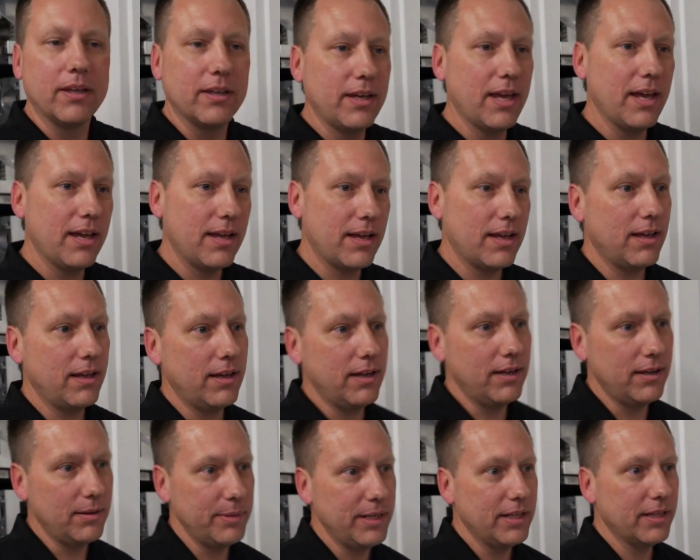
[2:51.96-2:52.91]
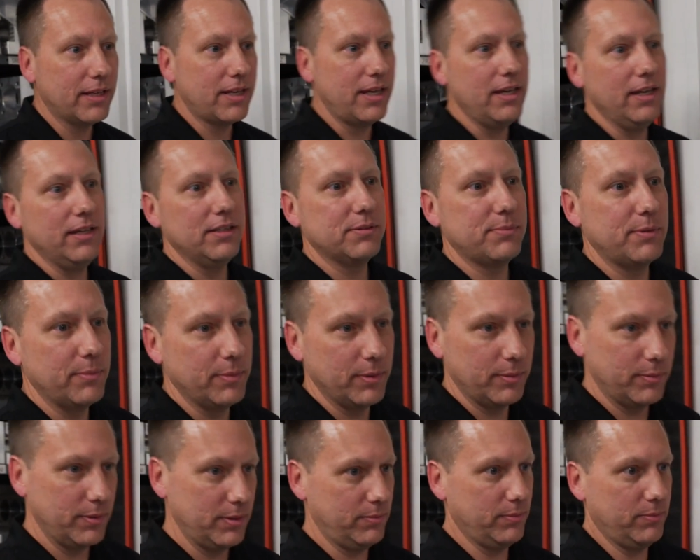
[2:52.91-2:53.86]
Yeah, uh, I mean, the key is we,
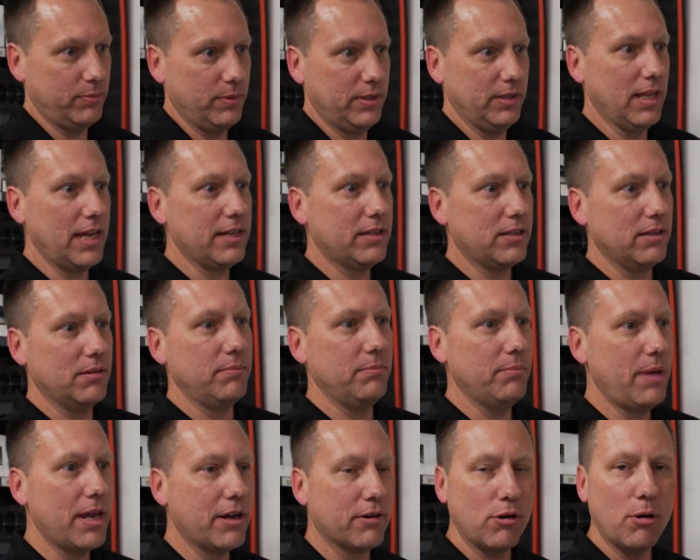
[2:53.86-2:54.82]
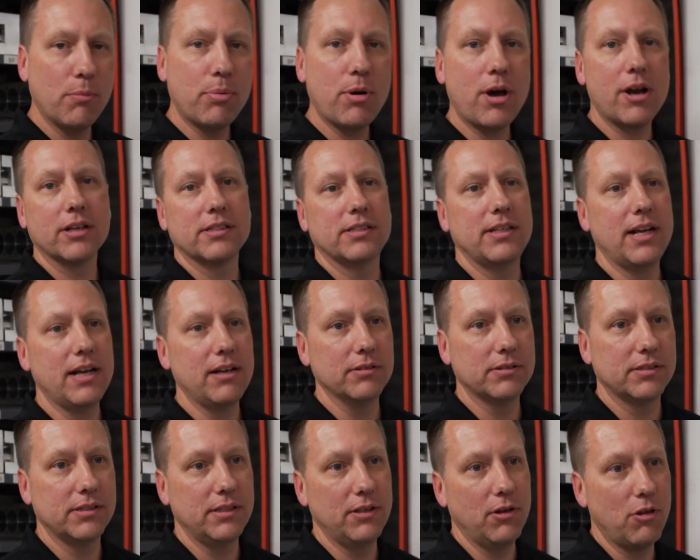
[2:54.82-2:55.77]
we, we like to make our own products
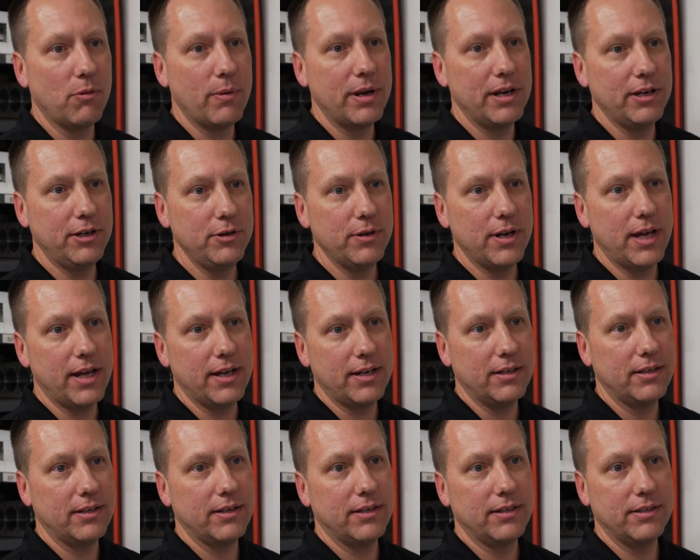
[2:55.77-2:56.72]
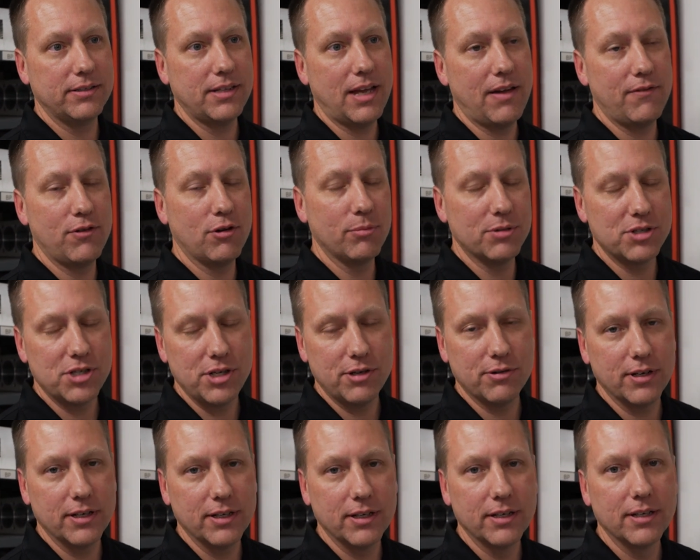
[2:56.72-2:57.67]
in-house, and the only way to do that is have your own
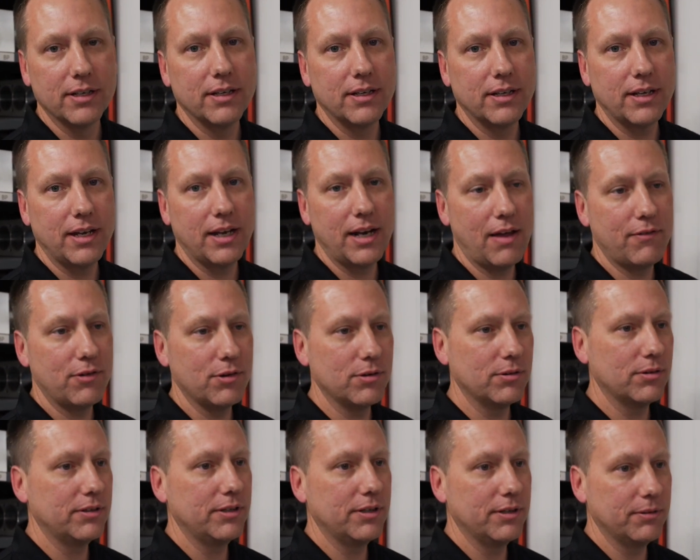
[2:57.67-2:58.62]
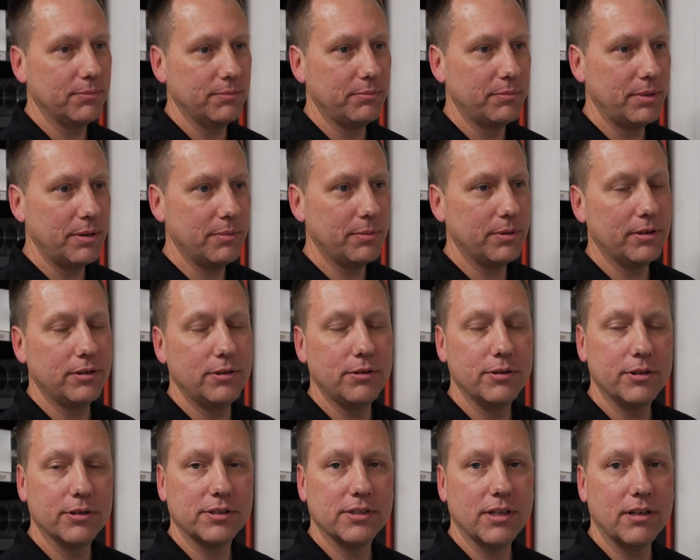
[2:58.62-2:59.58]
machinery and have your own, you know, be able to do
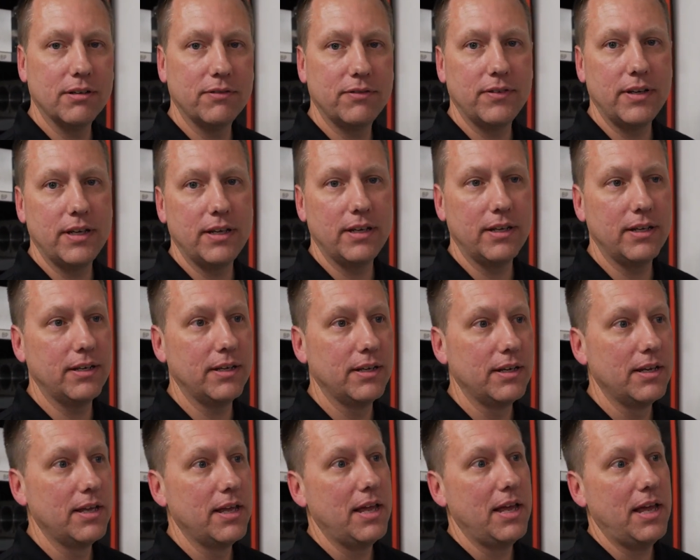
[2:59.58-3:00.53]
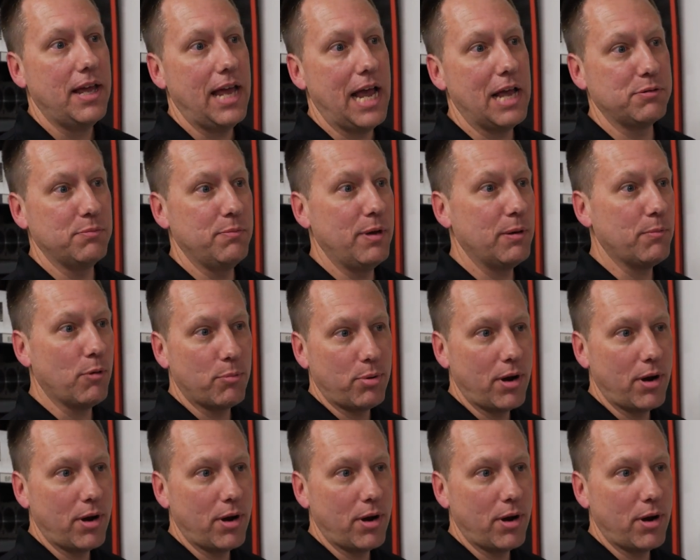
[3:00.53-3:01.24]
it yourself. And as we make more